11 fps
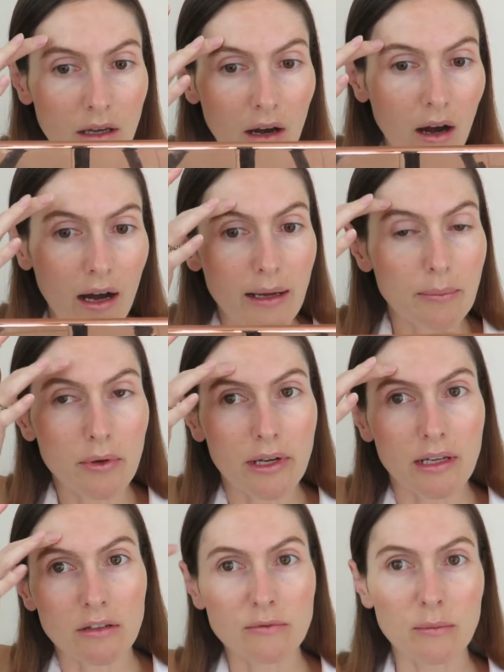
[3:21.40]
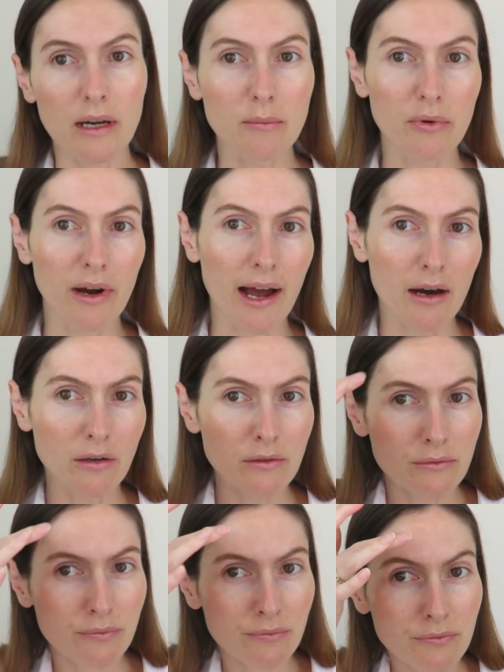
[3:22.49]
the high point of my brow.
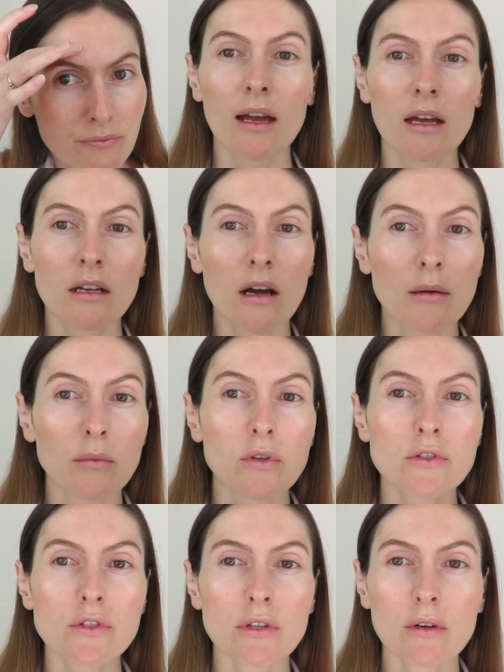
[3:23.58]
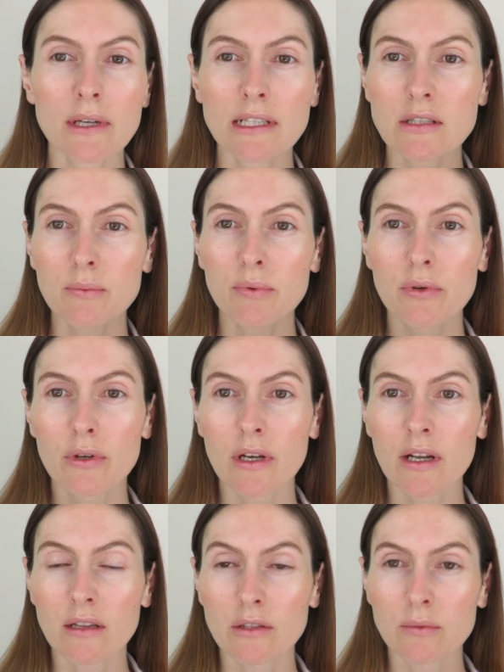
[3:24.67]
And I'm also going to
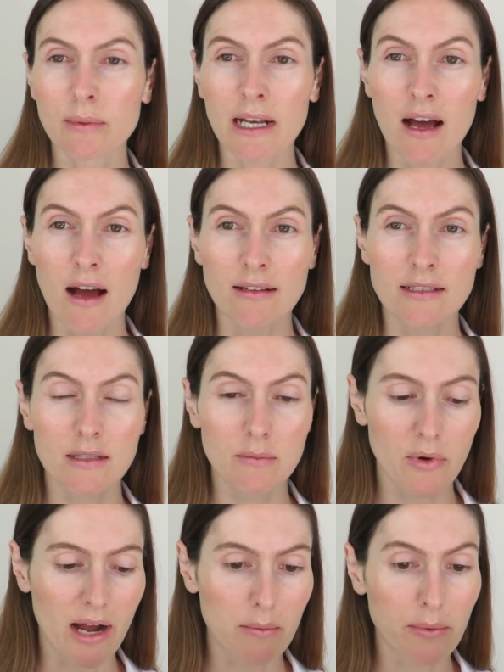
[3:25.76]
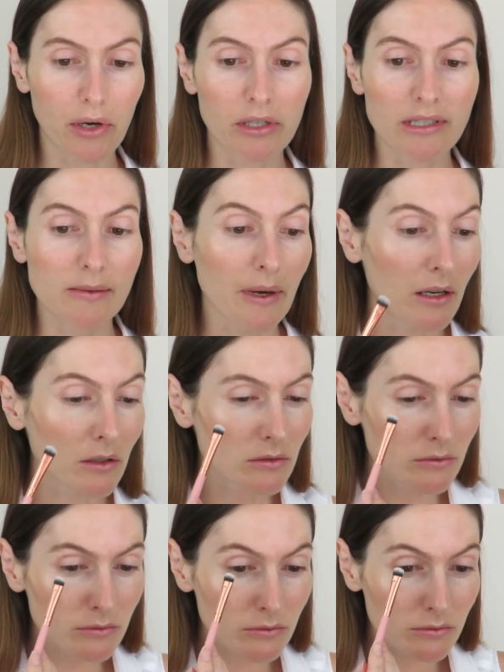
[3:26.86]
put a little bit under the brow bone as well.